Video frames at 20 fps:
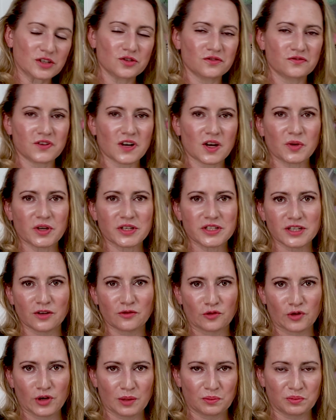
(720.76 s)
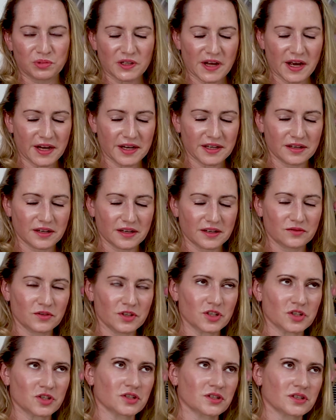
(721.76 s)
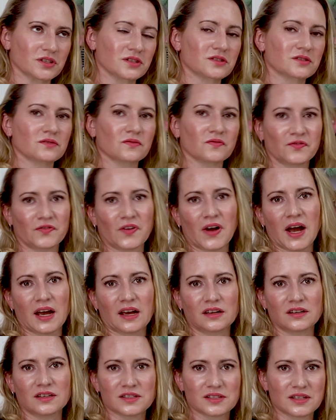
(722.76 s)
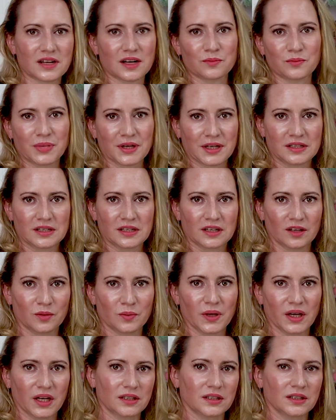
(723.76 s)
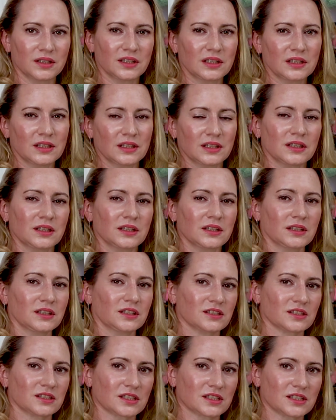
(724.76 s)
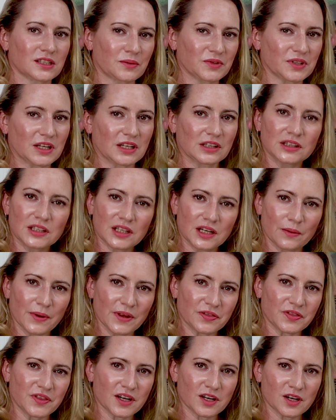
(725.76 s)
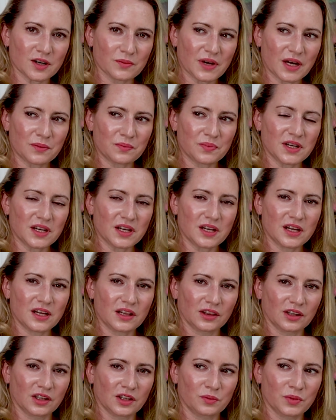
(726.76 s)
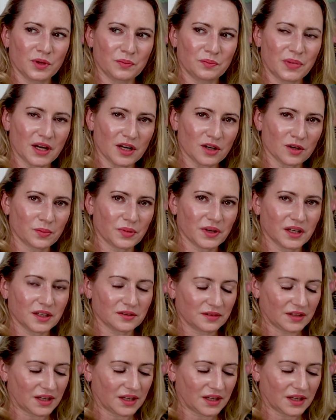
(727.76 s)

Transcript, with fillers: do find myself reapplying it, which is fine. It's not a big deal, but something a little bit thicker might be a little bit better, but